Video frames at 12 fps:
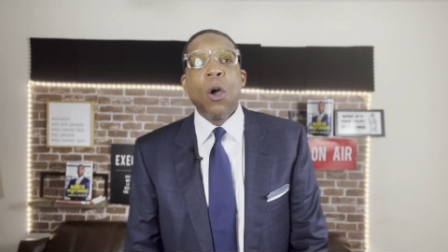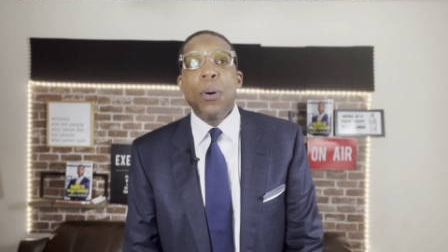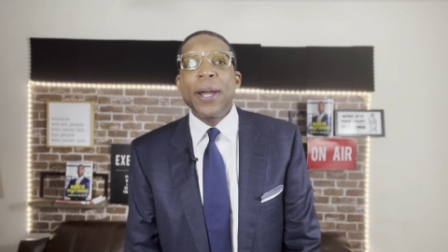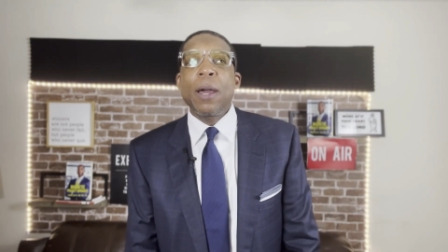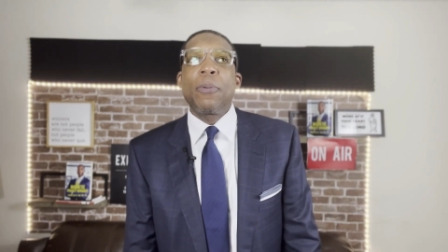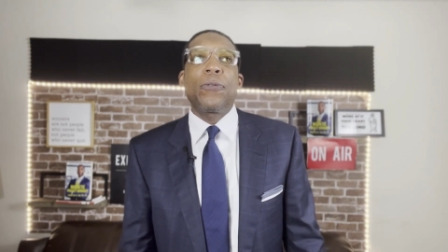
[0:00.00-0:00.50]

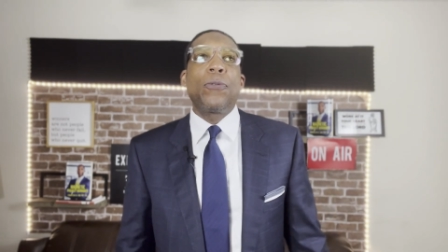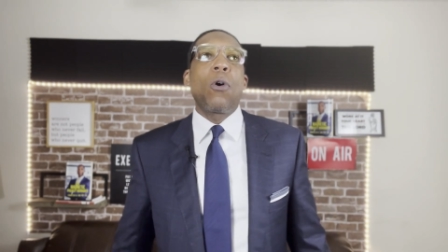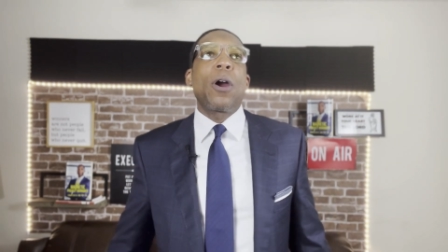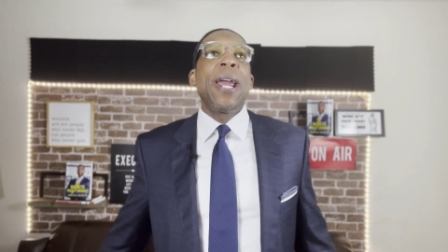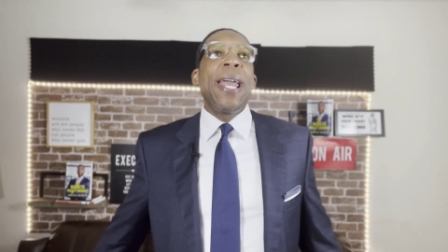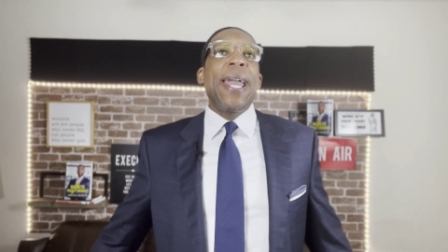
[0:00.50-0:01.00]
Point number
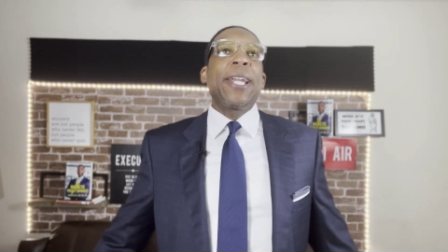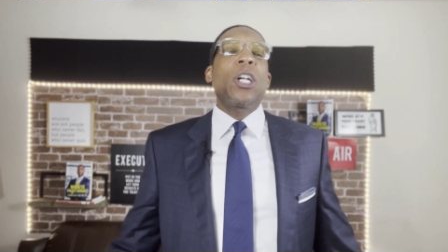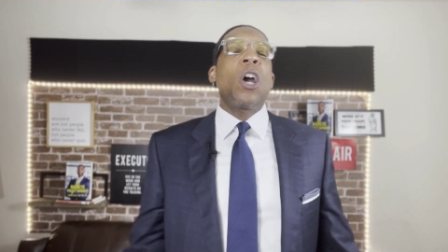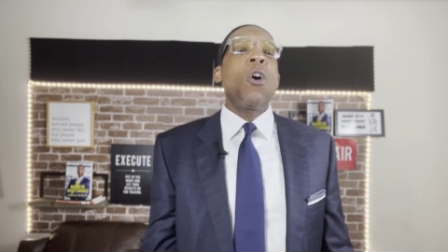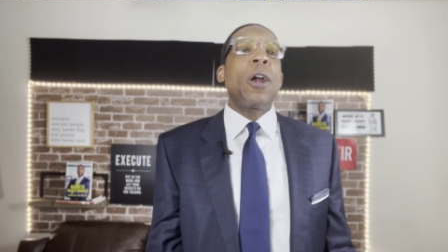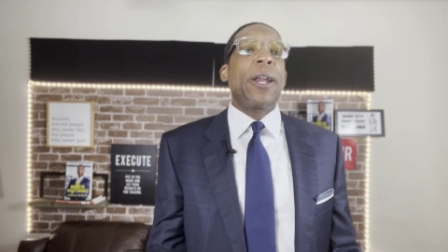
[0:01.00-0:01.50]
four:
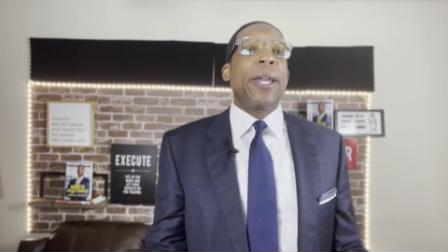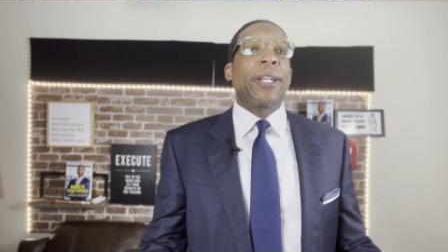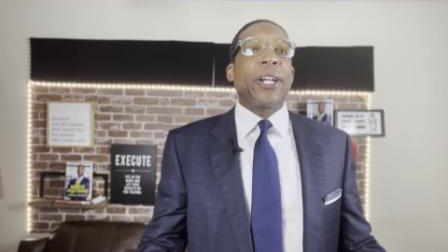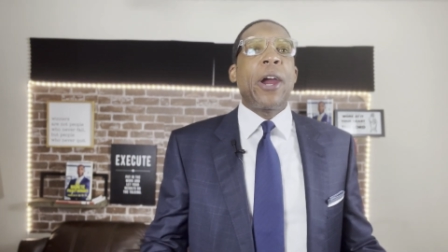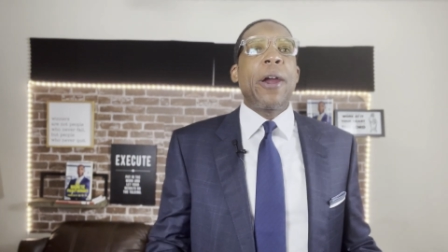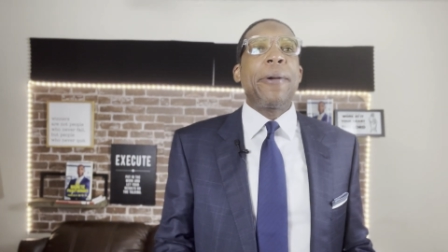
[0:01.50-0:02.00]

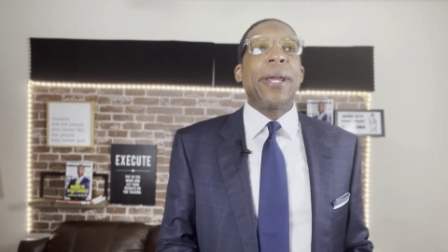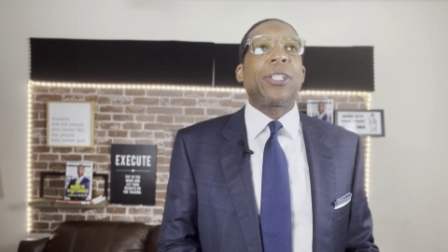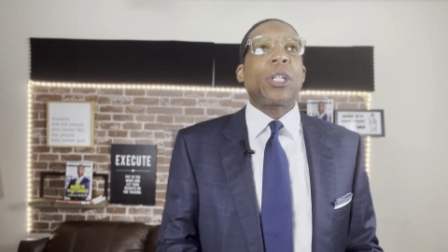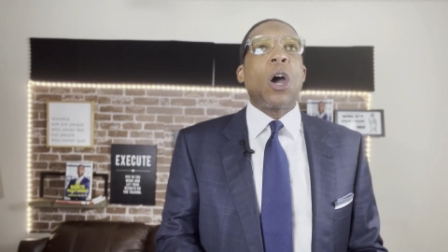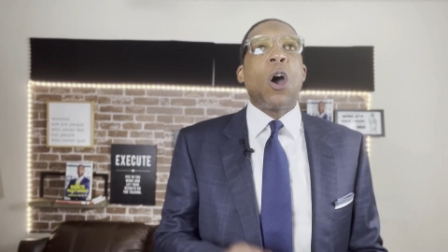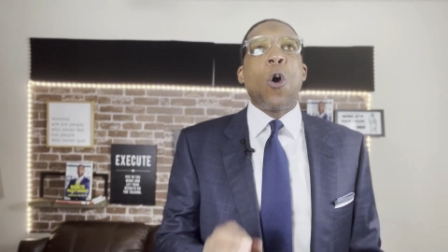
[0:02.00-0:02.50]

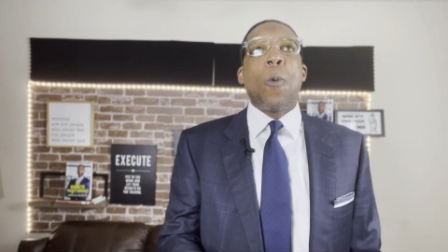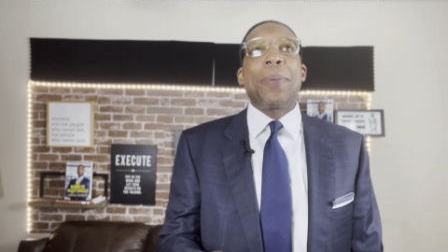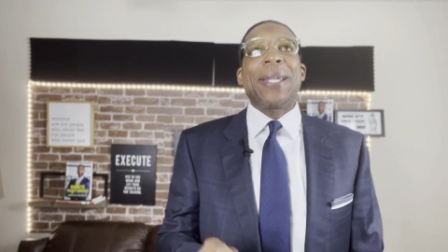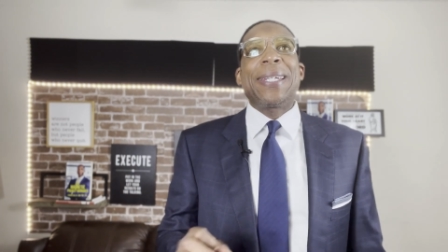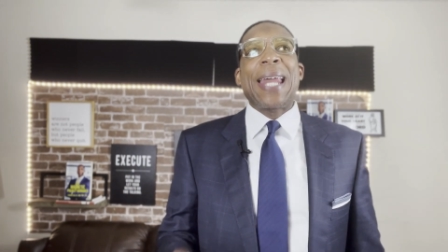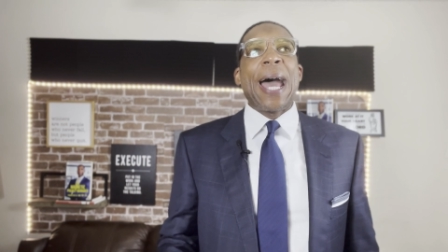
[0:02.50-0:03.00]
encourage
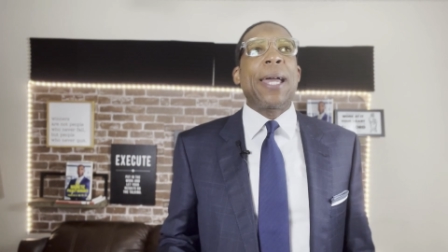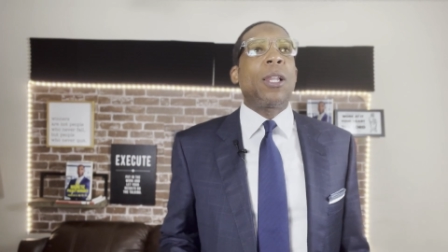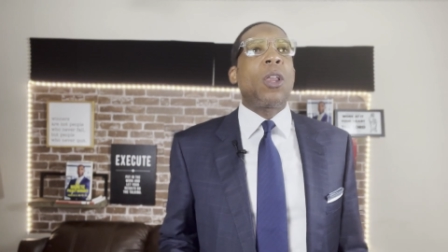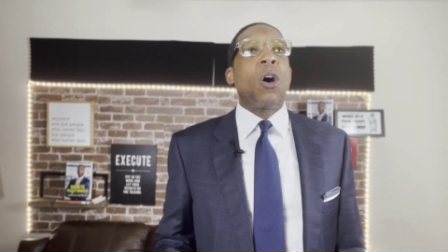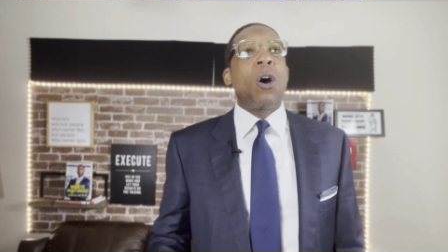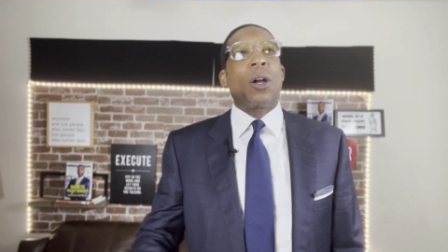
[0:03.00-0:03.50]
open
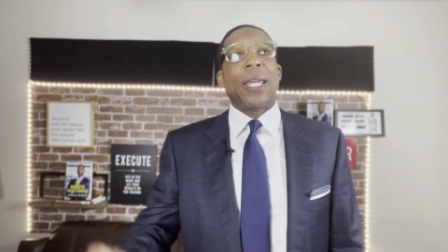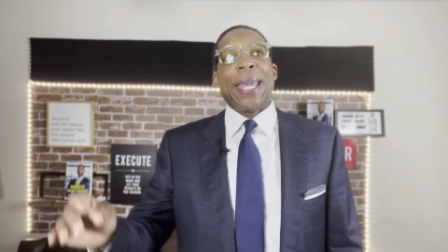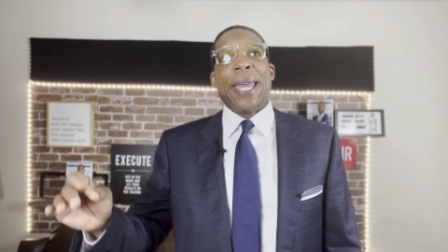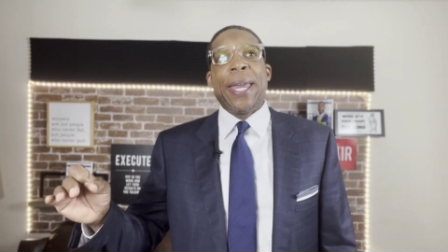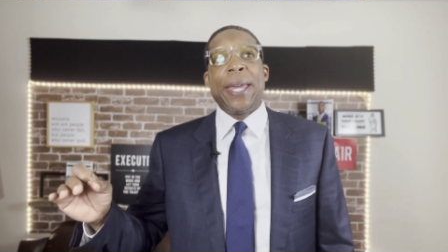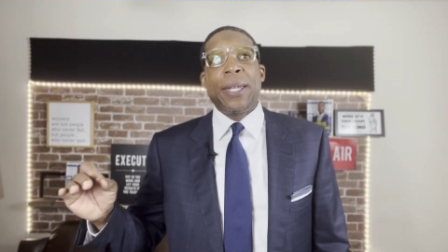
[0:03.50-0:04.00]
dialogue
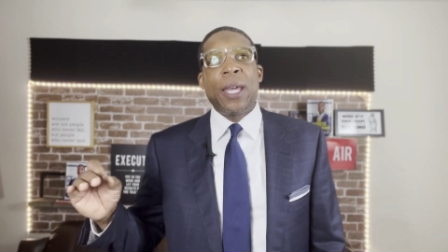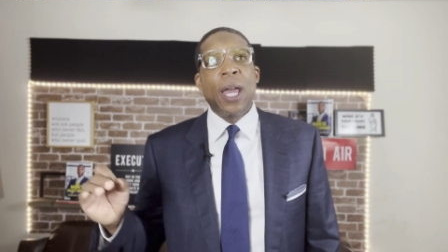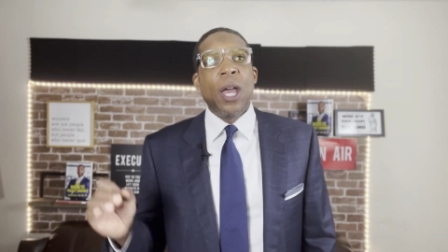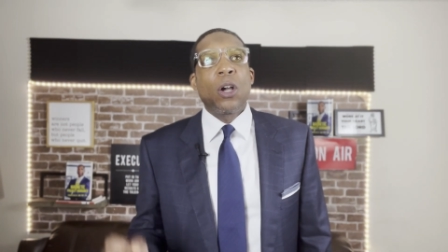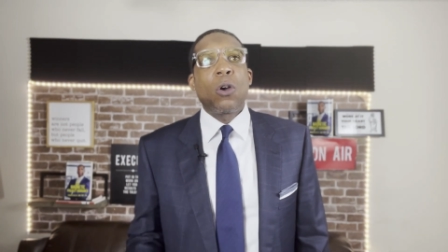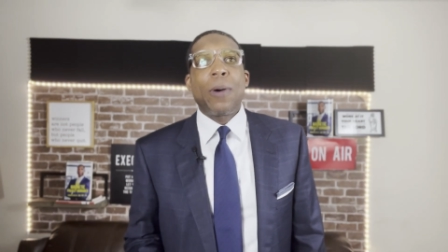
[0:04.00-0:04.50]
and
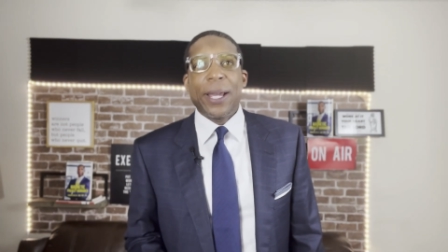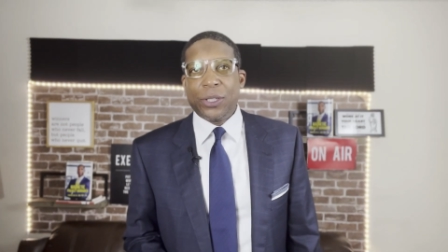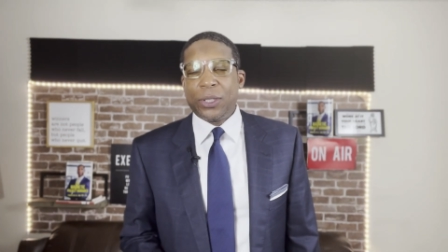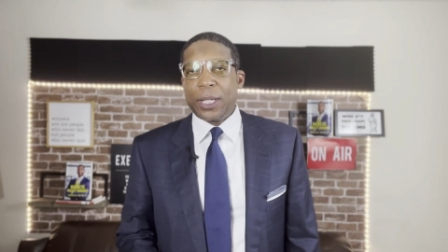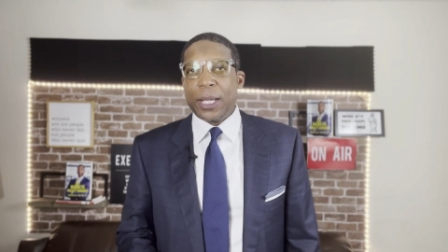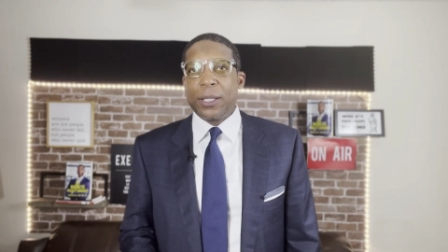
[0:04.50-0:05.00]

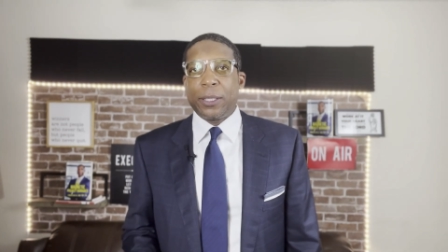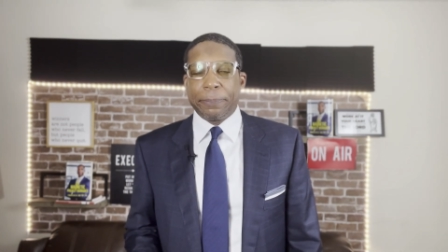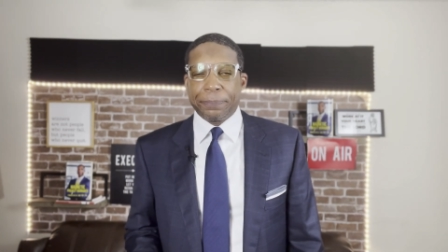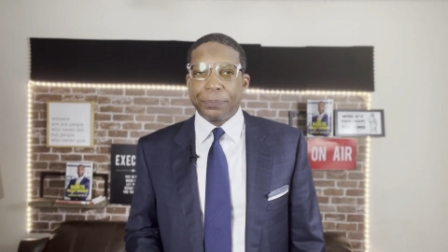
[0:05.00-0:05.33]
questions